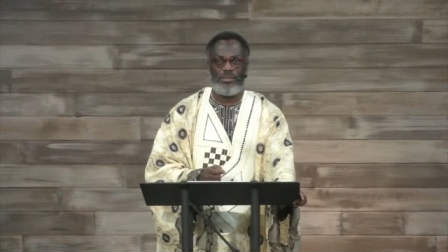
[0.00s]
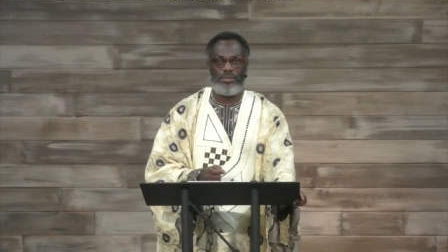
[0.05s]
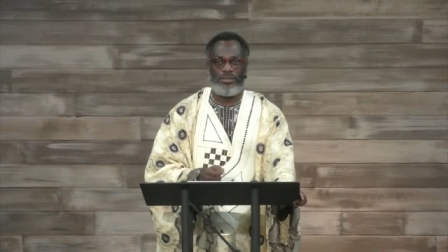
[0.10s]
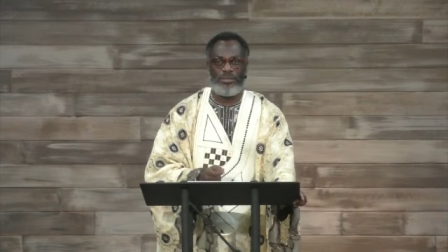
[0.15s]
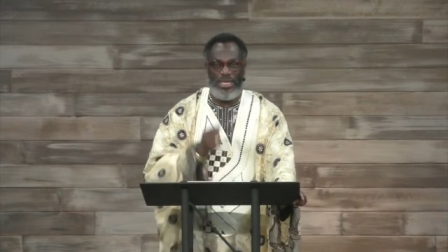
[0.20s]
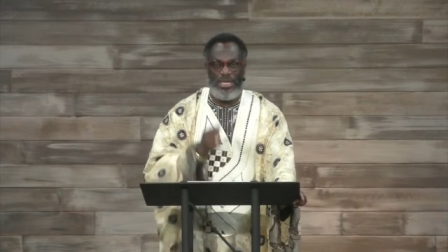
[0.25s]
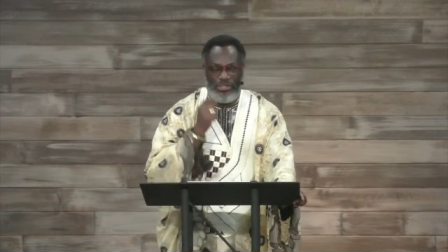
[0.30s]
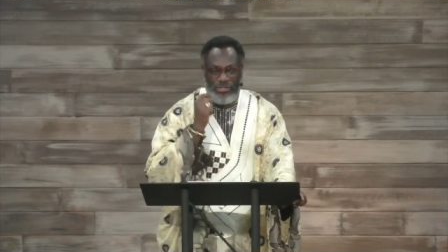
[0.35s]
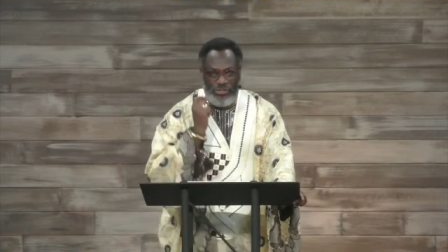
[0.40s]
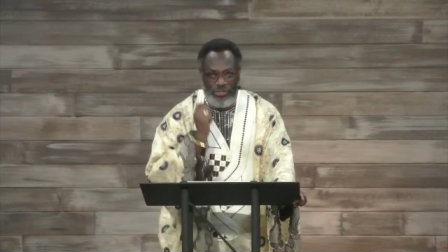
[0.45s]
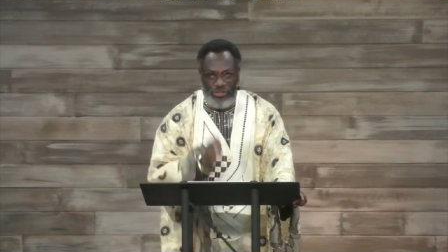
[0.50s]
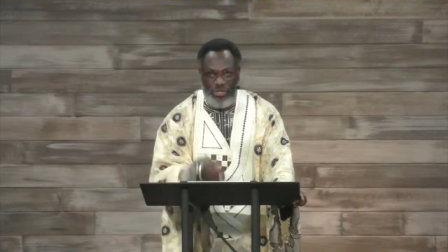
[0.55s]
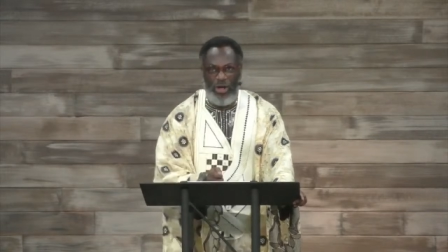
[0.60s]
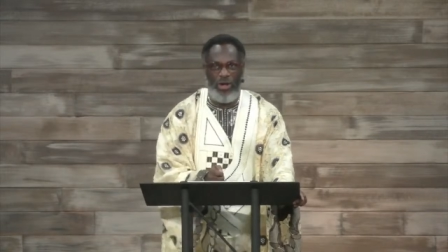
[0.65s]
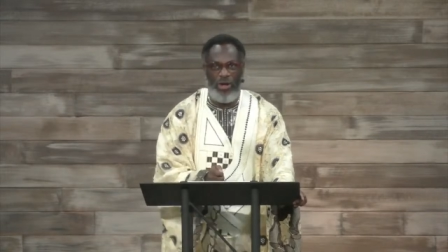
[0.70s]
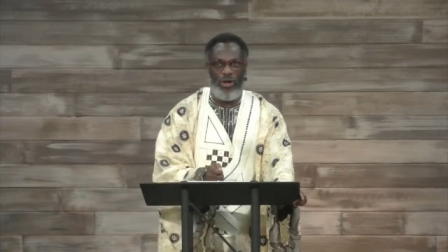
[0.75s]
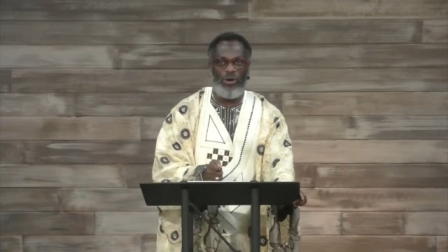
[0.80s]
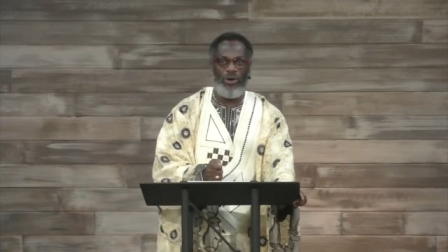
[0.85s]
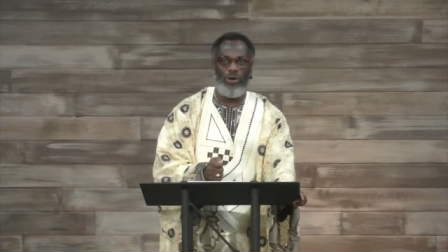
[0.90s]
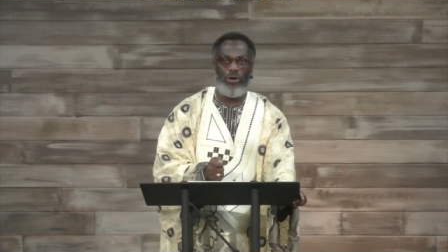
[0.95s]
They
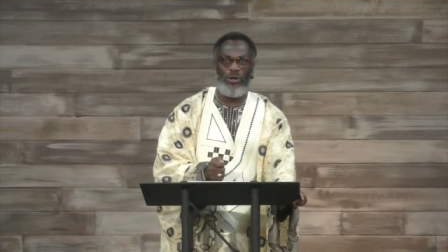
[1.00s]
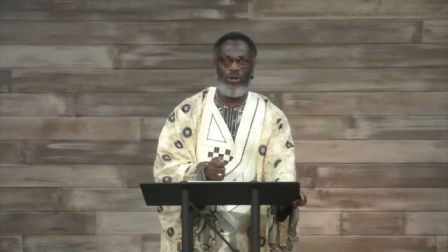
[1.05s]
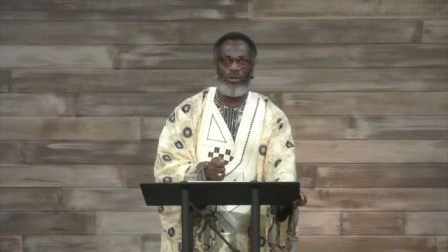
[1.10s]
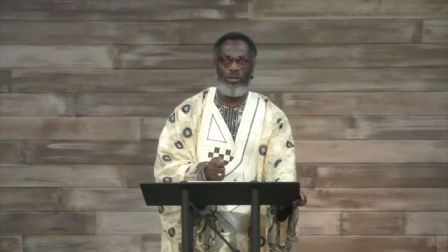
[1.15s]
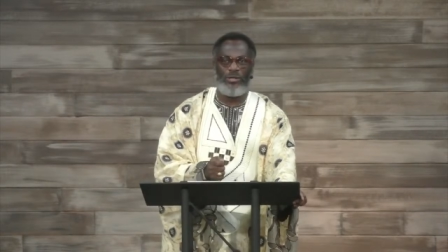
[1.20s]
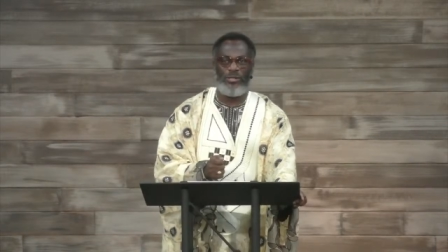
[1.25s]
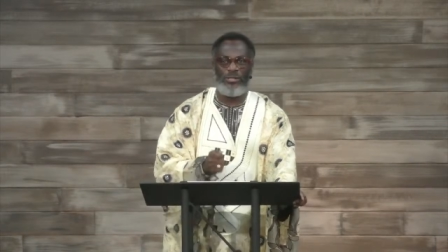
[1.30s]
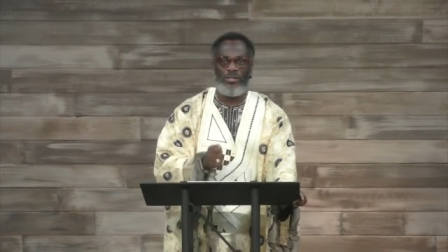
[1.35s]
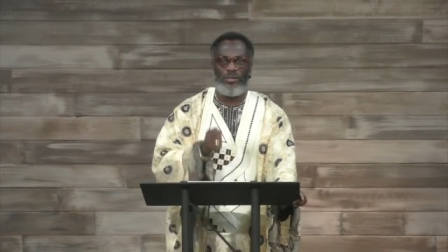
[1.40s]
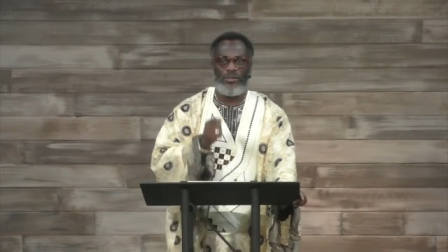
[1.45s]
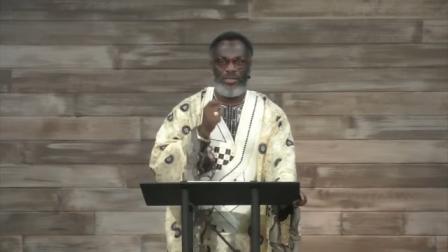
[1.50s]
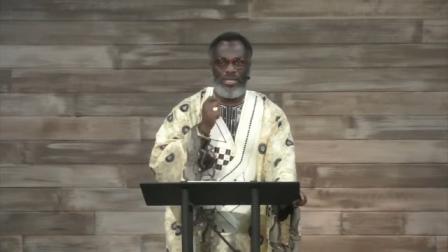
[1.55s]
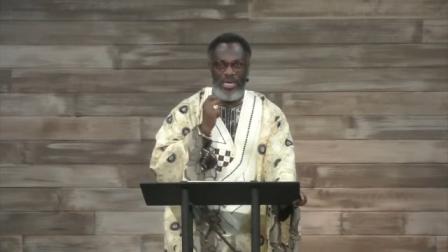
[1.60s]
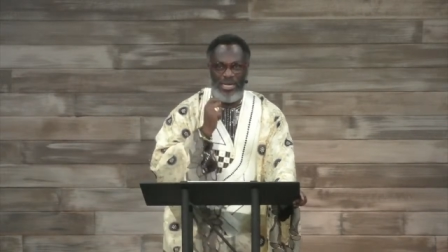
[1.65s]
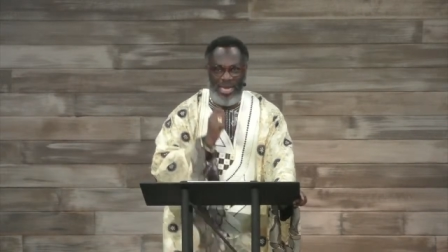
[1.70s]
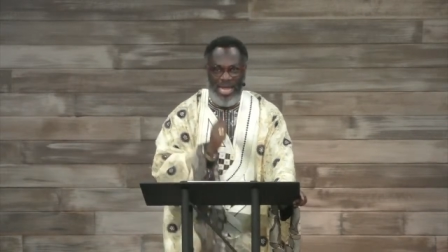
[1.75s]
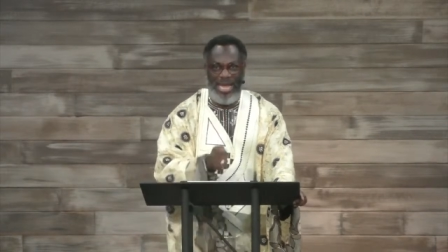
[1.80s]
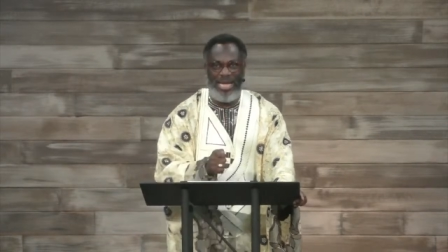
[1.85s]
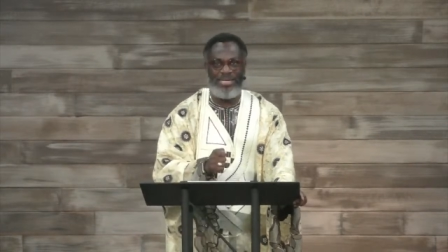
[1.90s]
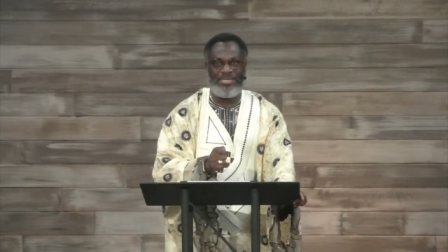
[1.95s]
saw the
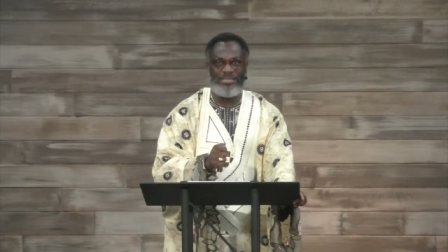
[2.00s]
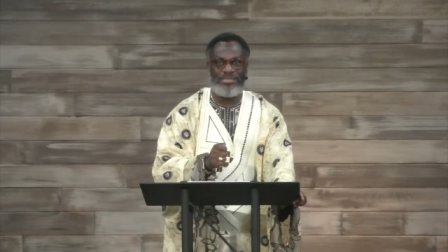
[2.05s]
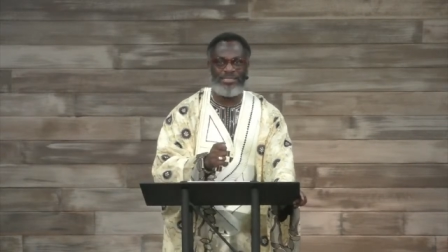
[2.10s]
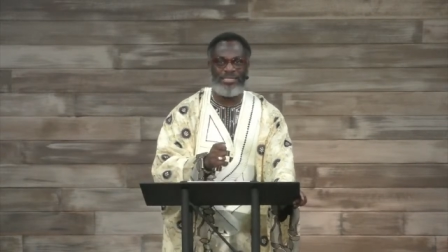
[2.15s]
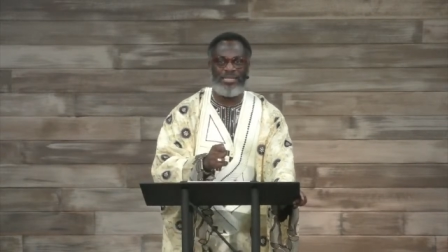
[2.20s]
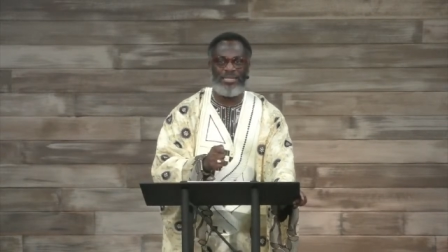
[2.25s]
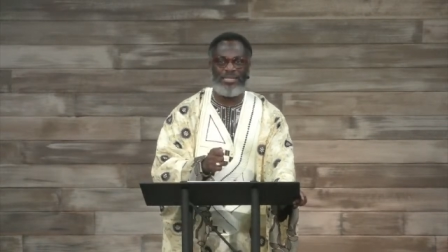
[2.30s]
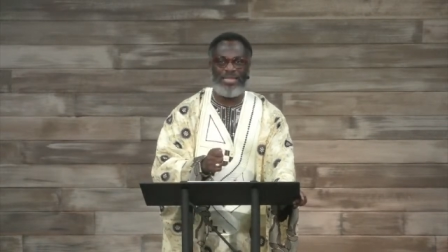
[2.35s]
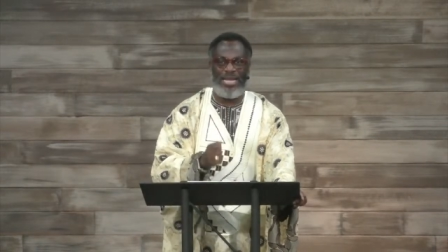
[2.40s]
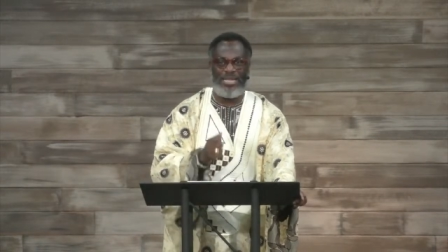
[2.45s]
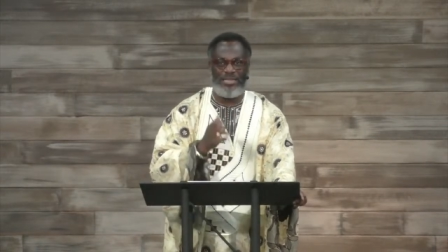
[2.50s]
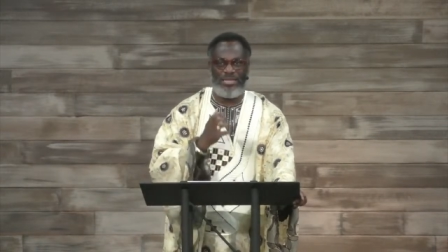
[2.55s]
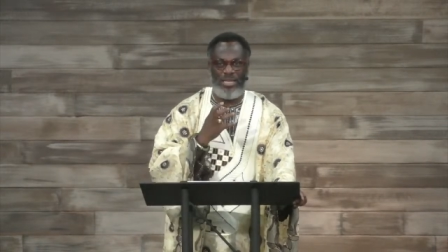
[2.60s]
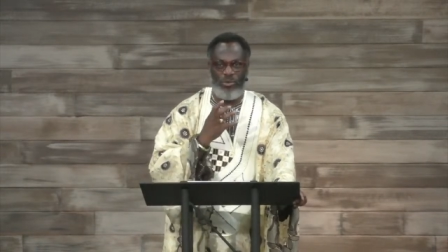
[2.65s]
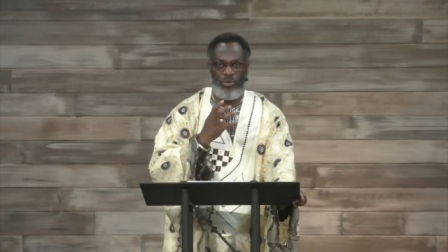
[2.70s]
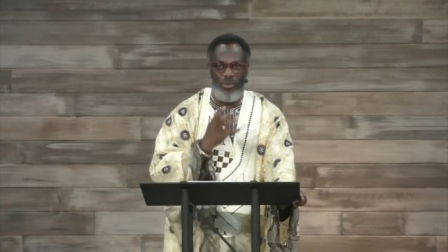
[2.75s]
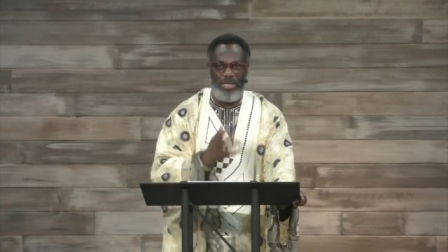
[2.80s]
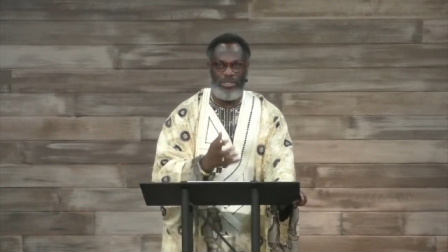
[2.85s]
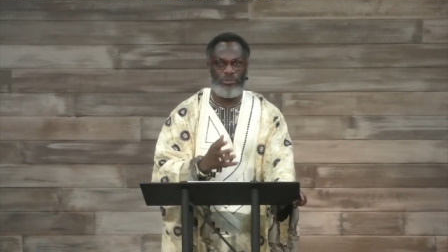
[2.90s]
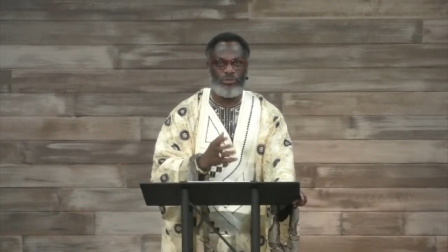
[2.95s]
land that they
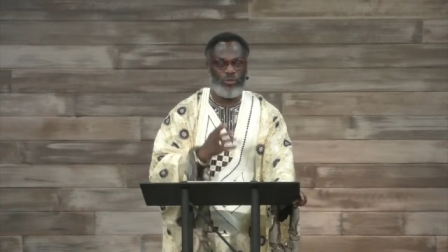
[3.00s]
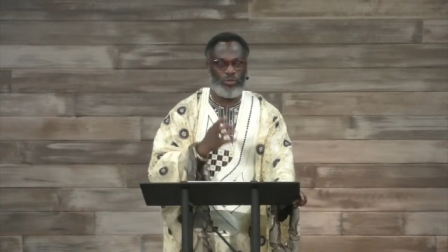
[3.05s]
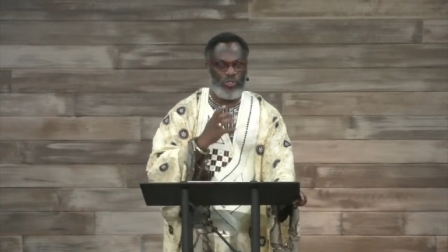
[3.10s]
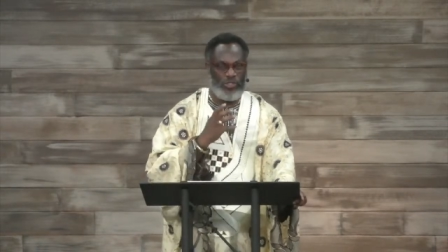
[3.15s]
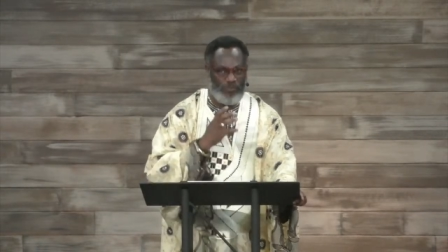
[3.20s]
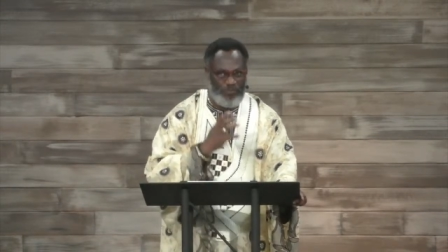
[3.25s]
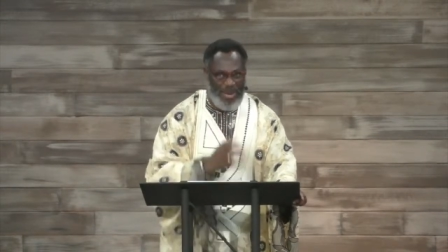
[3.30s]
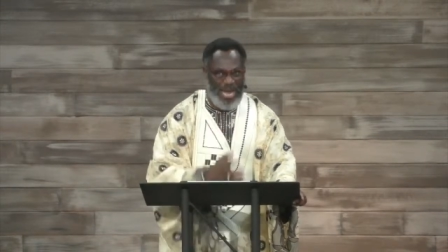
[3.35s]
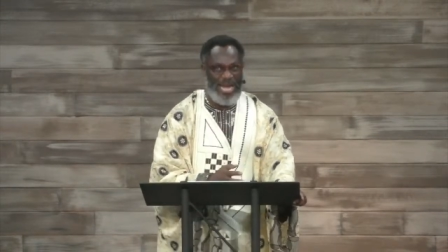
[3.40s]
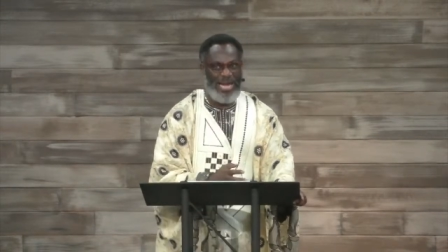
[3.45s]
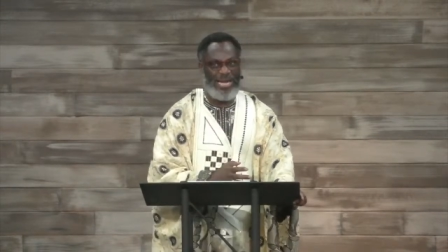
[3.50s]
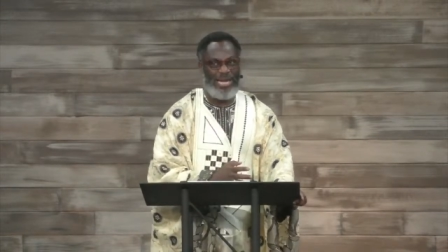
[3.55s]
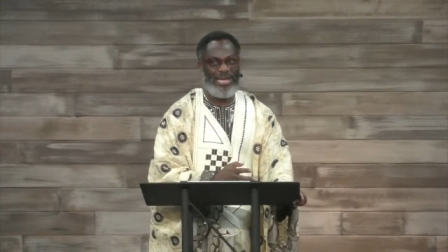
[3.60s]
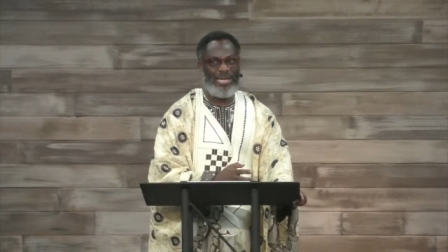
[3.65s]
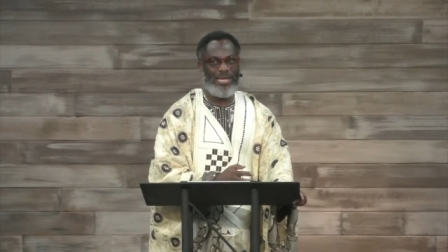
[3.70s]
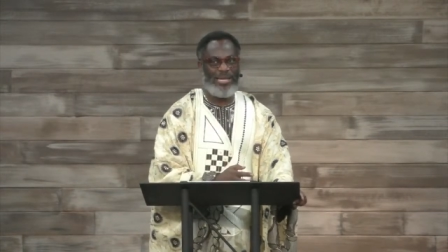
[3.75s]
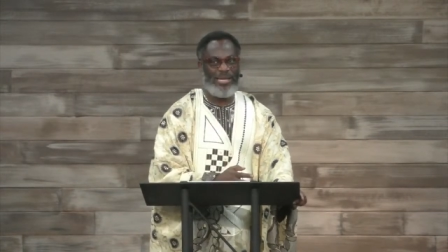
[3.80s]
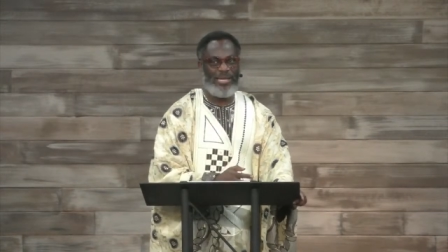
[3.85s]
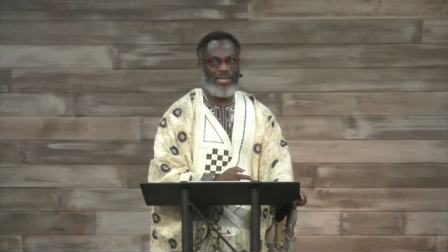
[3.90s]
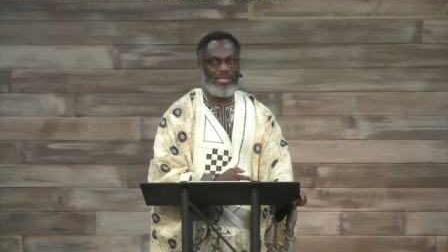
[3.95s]
went to spy,